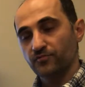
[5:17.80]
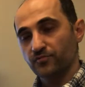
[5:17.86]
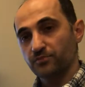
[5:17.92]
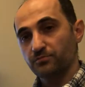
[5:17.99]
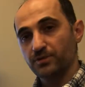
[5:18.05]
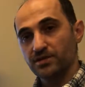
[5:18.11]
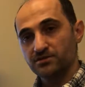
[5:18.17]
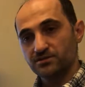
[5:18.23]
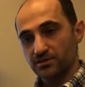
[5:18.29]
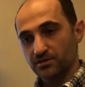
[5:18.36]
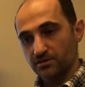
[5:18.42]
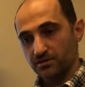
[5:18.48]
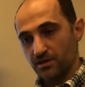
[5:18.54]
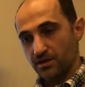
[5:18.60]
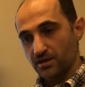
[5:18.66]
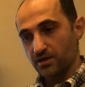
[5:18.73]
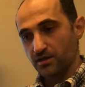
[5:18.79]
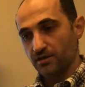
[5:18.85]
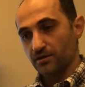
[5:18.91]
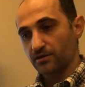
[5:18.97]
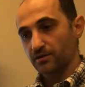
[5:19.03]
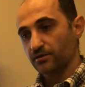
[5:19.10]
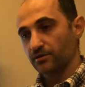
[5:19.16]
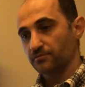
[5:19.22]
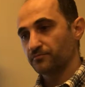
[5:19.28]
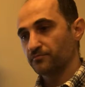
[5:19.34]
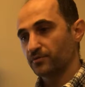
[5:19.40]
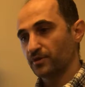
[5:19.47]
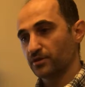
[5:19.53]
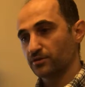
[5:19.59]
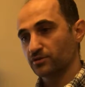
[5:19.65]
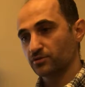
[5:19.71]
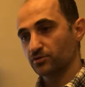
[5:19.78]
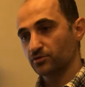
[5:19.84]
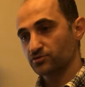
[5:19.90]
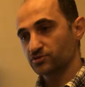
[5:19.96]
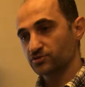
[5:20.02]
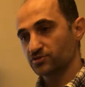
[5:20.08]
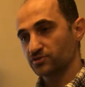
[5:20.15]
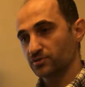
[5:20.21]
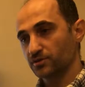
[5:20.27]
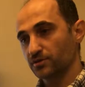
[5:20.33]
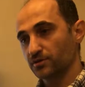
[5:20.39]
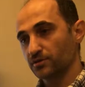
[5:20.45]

were basically in close